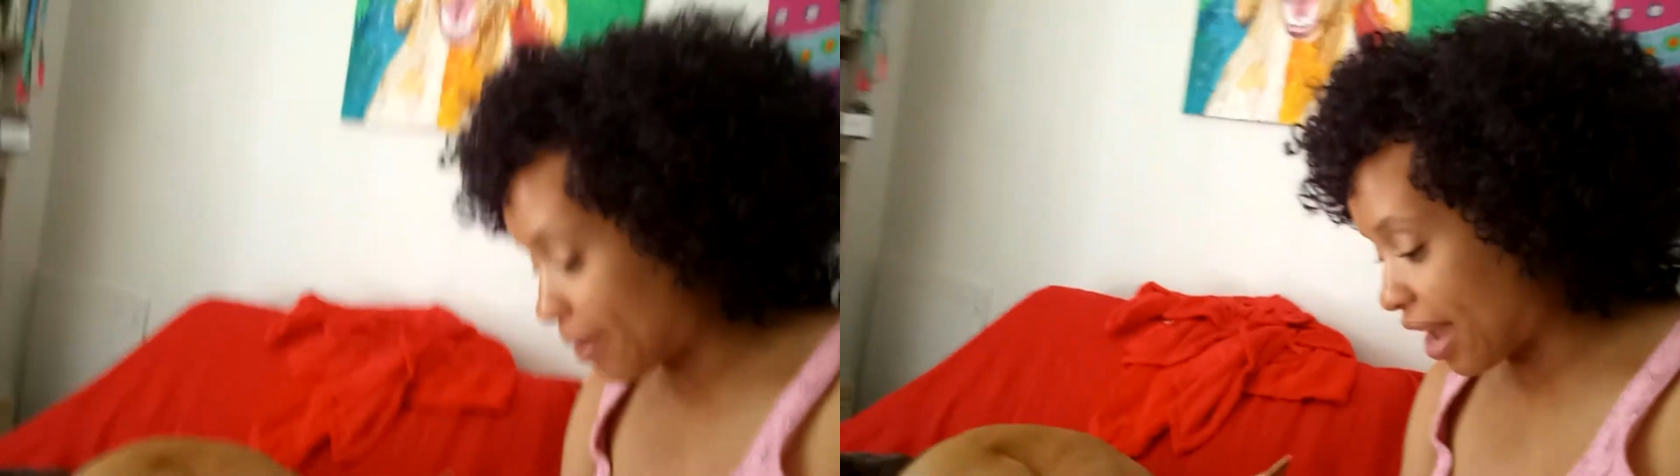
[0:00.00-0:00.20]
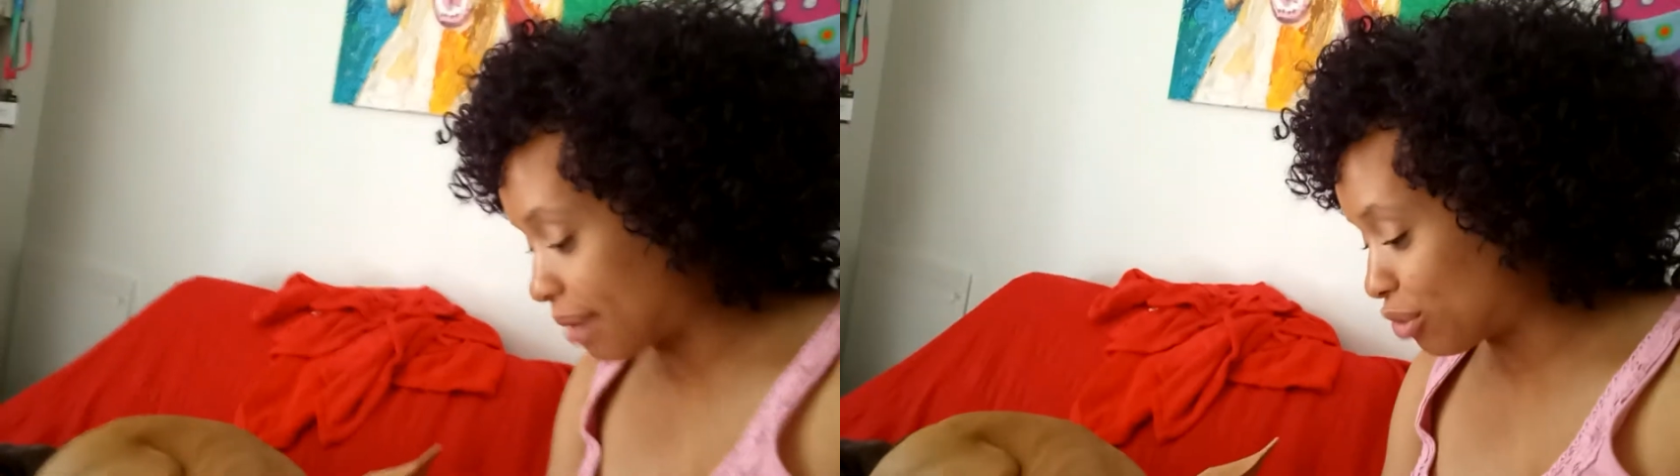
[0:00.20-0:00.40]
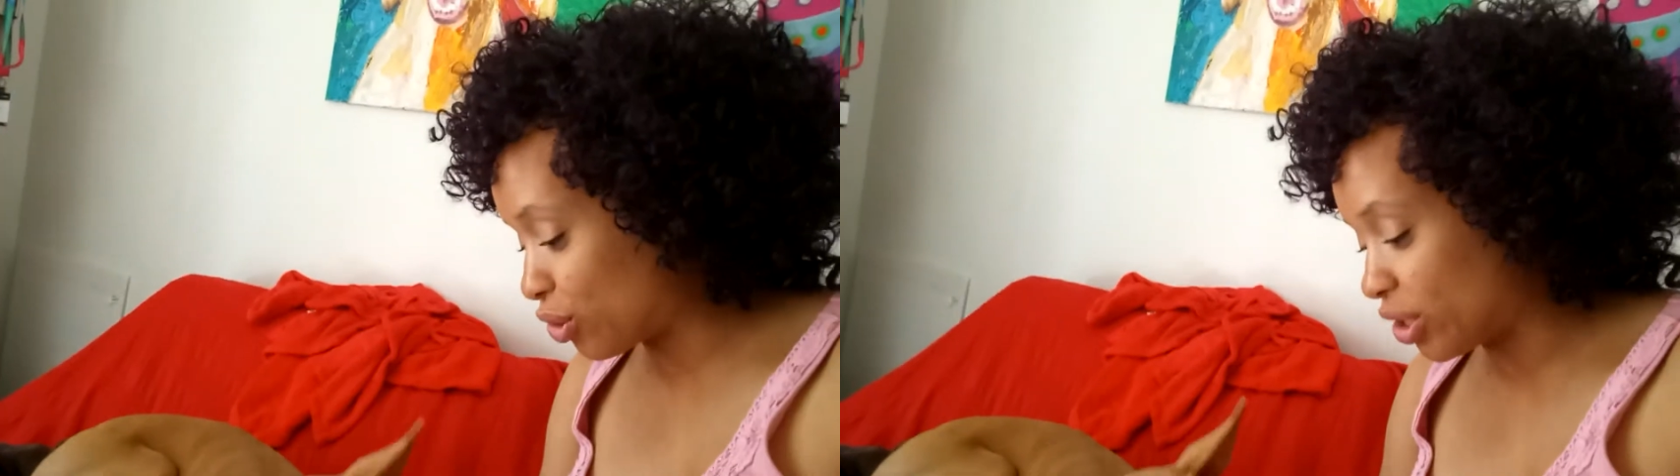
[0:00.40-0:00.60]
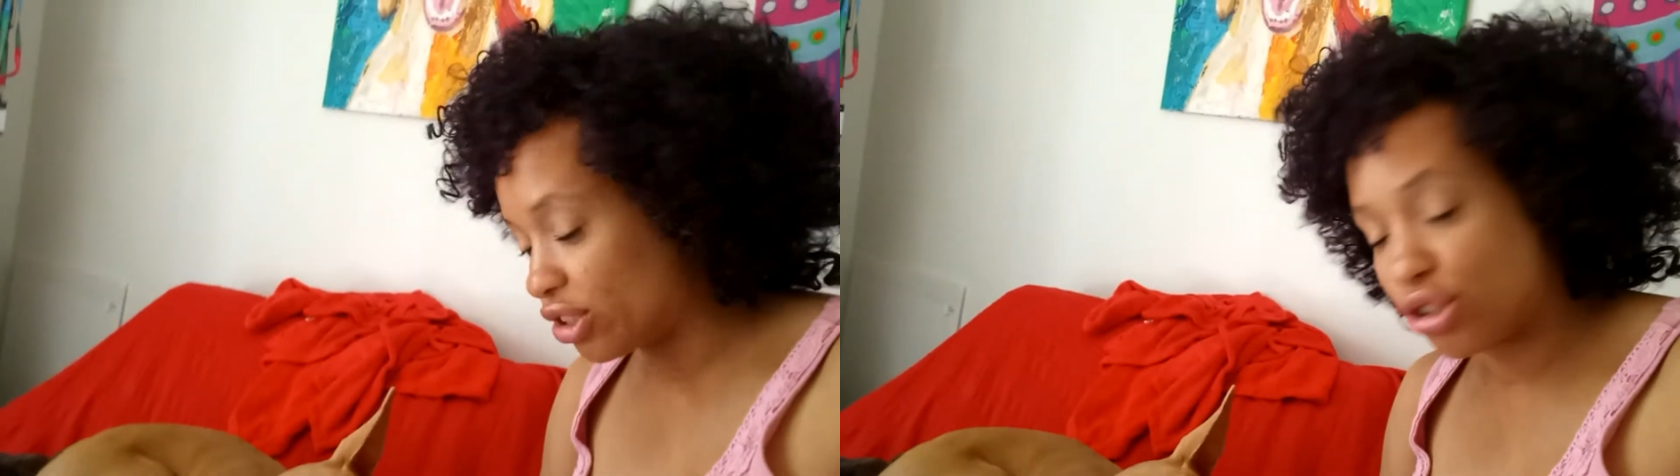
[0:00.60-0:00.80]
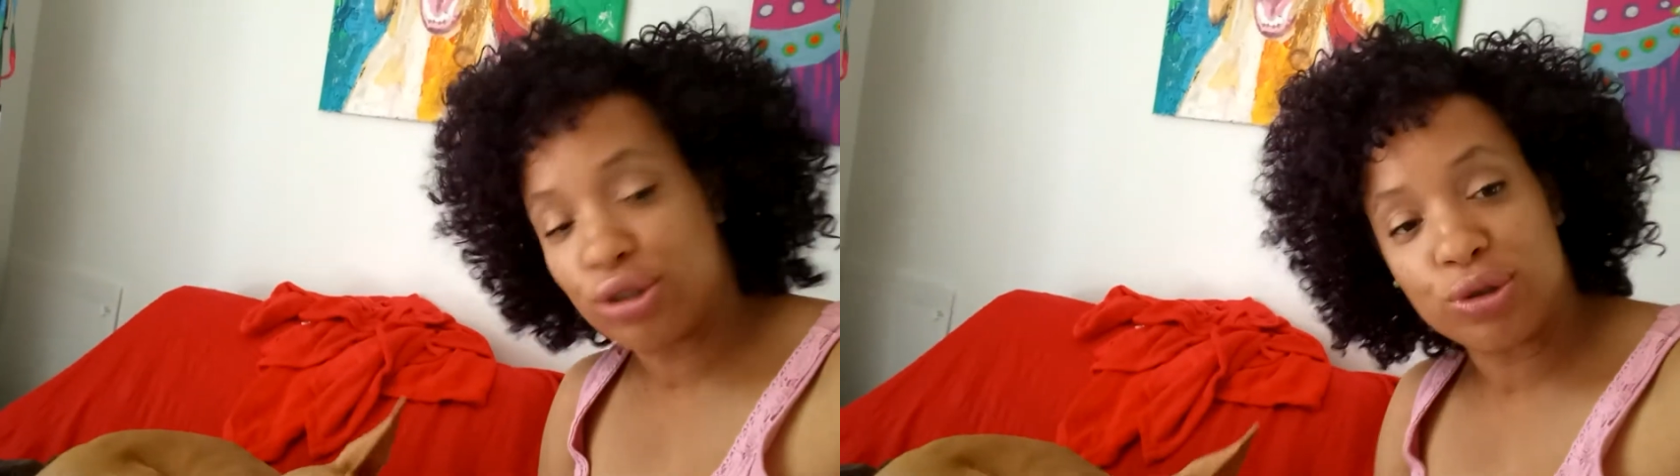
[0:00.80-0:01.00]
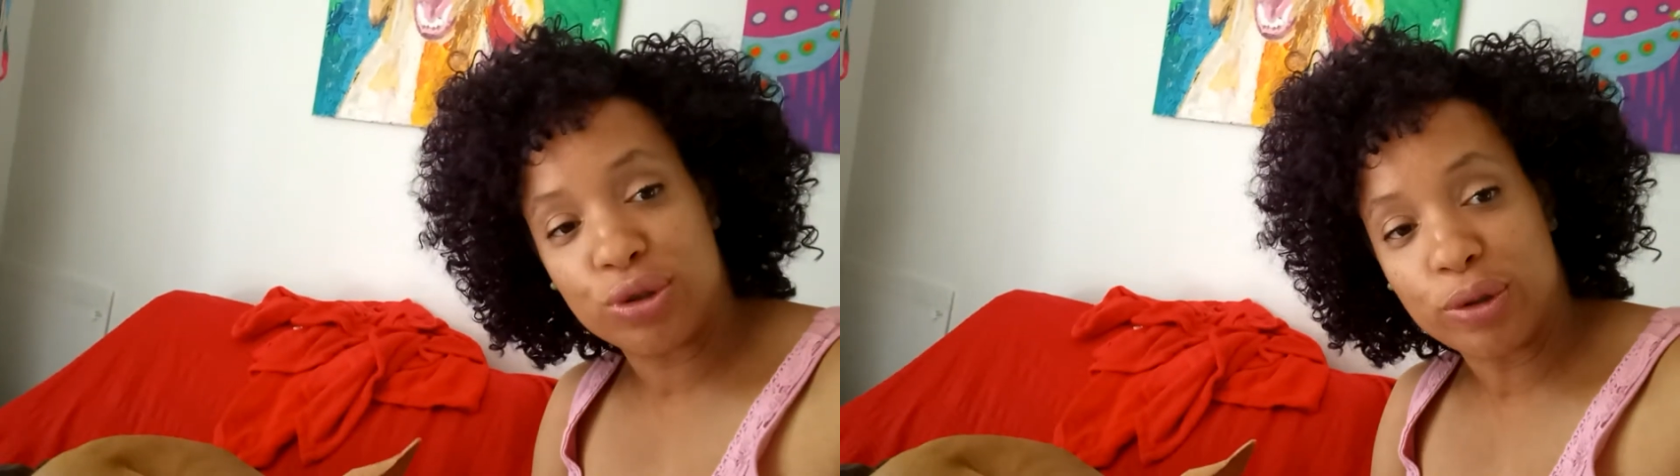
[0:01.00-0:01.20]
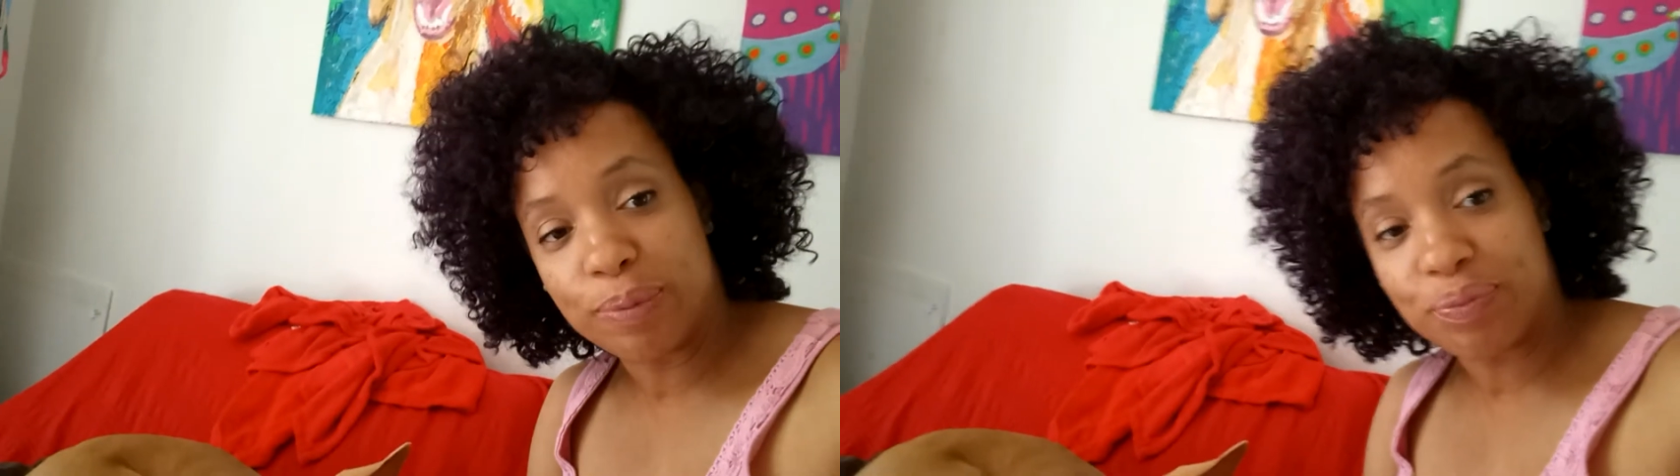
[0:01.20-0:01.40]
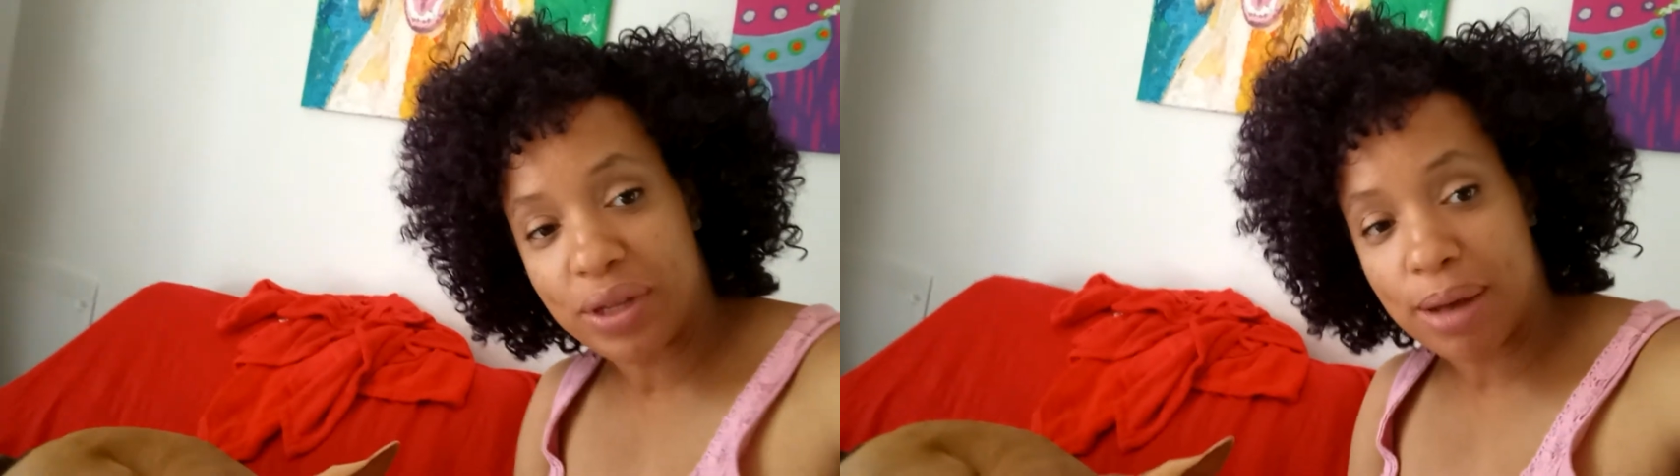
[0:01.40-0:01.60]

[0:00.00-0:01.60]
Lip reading: I'm going to